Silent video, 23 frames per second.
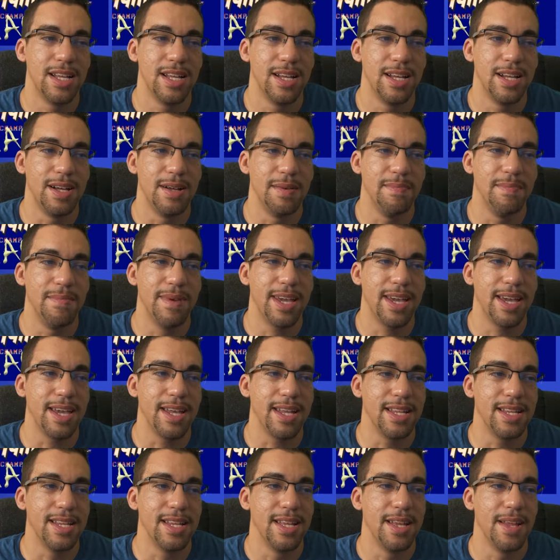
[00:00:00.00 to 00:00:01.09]
Oh man.
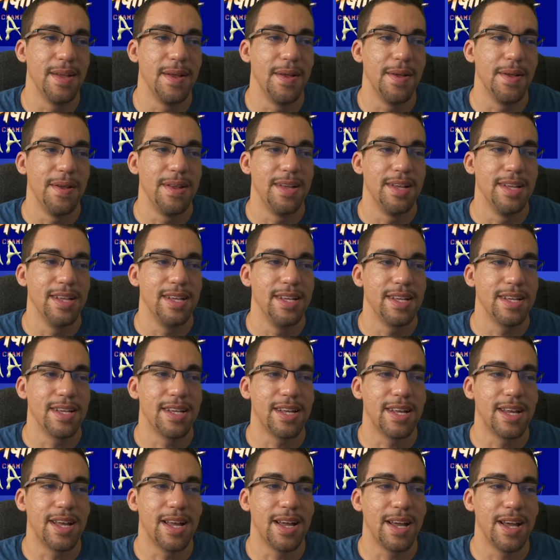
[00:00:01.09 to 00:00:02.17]

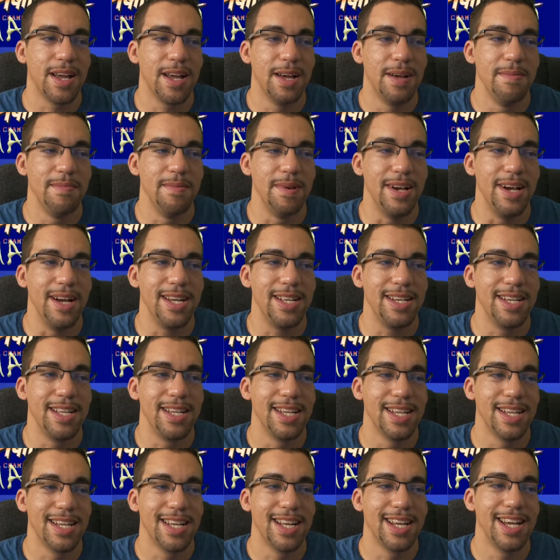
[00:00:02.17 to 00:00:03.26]
Come on.
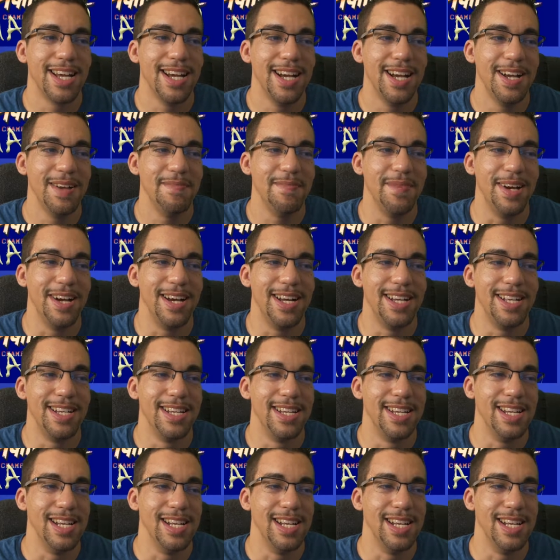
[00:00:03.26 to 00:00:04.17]
Come on.